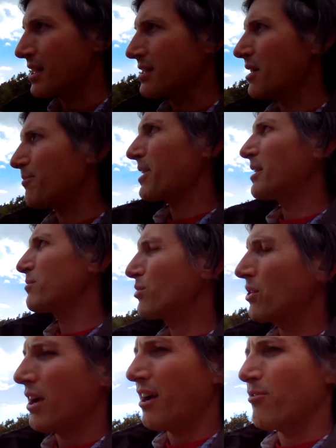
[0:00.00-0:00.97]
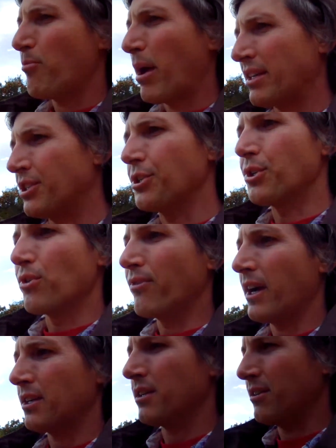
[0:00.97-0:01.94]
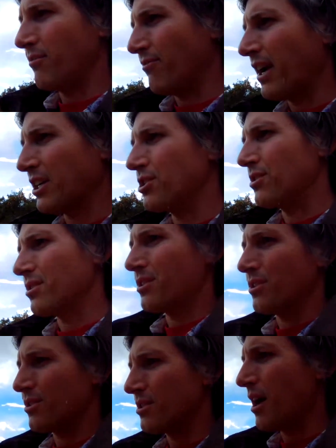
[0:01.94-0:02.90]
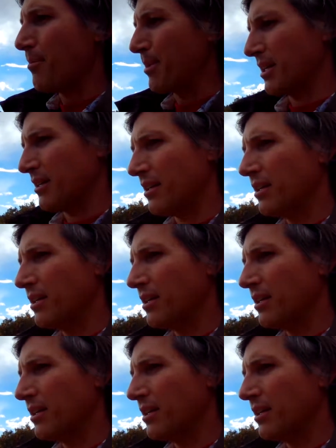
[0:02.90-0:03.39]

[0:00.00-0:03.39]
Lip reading: sometimes when you have bacterial infections in your stomach,